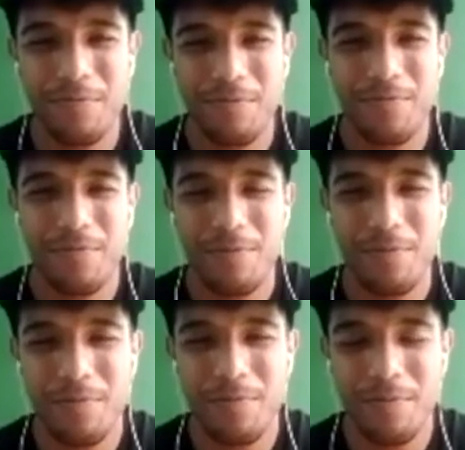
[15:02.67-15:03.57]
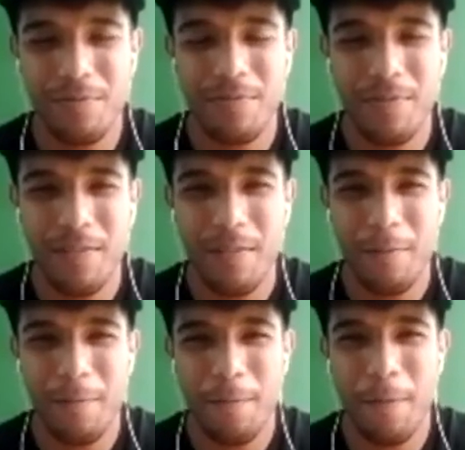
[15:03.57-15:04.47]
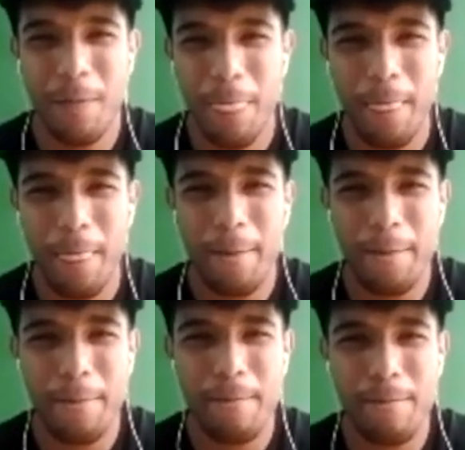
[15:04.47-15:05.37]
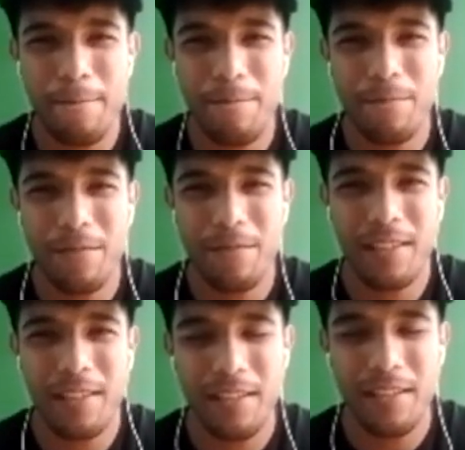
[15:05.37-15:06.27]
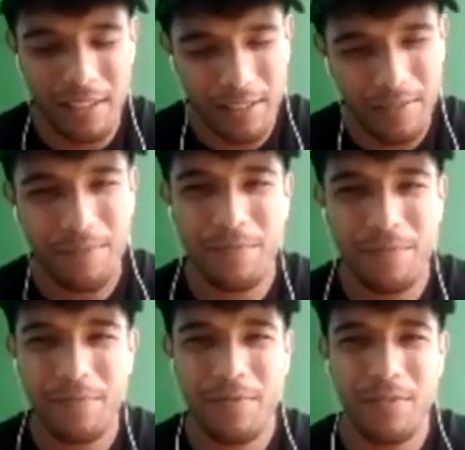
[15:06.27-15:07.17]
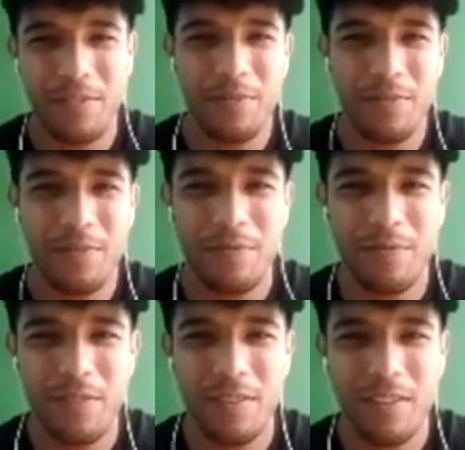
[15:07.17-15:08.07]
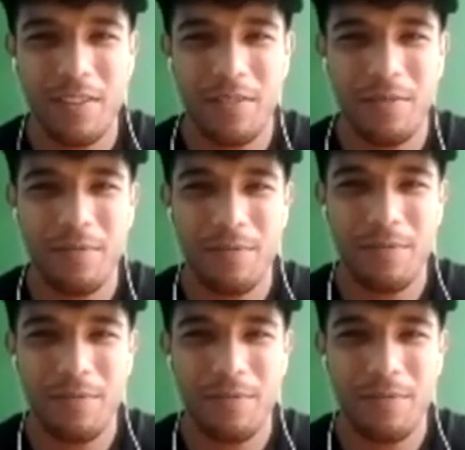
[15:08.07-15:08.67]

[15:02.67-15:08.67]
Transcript: No words are spoken by the person on screen.